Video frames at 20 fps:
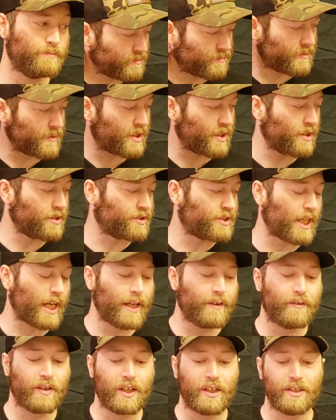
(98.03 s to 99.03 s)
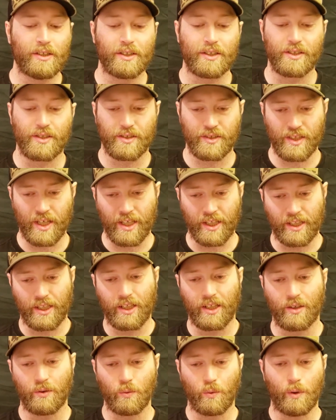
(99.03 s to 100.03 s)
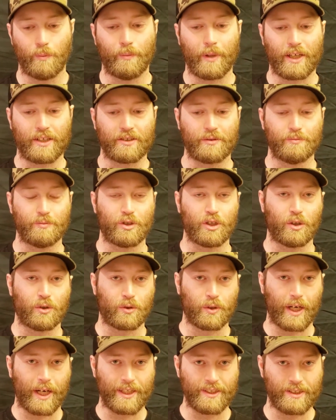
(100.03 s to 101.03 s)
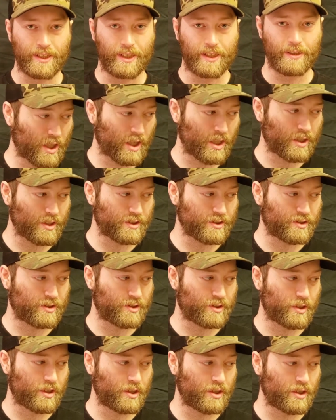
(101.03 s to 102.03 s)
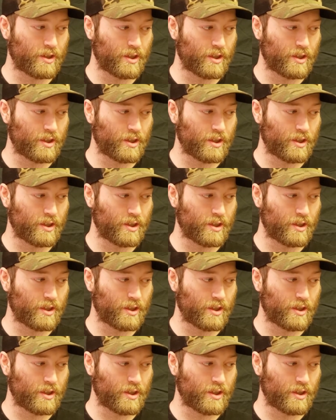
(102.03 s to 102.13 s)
They're diving into the psyche and what makes him so crazy. There's